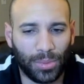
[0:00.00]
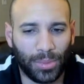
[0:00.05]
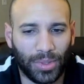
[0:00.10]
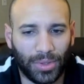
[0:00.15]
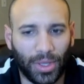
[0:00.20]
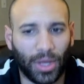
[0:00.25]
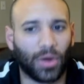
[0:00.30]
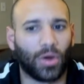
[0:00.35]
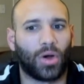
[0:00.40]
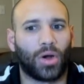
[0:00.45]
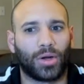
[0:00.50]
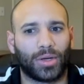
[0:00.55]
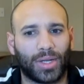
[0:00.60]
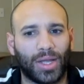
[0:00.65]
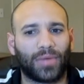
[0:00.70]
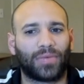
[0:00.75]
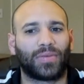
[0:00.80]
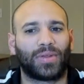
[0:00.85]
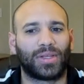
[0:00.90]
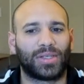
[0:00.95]
but there are
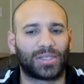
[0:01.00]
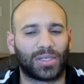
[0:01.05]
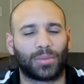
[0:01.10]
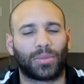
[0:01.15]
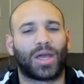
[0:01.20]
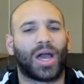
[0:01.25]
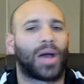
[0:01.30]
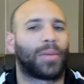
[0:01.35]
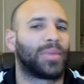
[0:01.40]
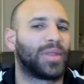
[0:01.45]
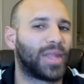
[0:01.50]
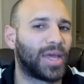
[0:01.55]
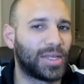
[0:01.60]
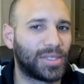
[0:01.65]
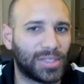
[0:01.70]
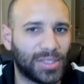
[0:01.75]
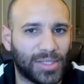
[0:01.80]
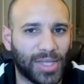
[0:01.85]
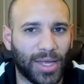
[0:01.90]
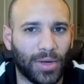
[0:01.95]
definitely some
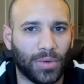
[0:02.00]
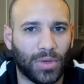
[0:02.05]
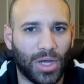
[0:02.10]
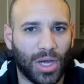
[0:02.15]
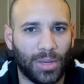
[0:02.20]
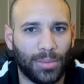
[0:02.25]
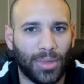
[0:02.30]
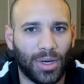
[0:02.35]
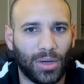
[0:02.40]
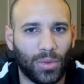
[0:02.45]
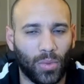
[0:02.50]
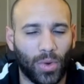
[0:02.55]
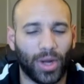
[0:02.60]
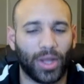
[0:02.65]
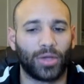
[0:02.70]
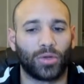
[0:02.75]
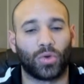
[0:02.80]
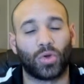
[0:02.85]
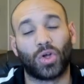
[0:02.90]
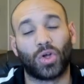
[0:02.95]
combinations that will come up where it'll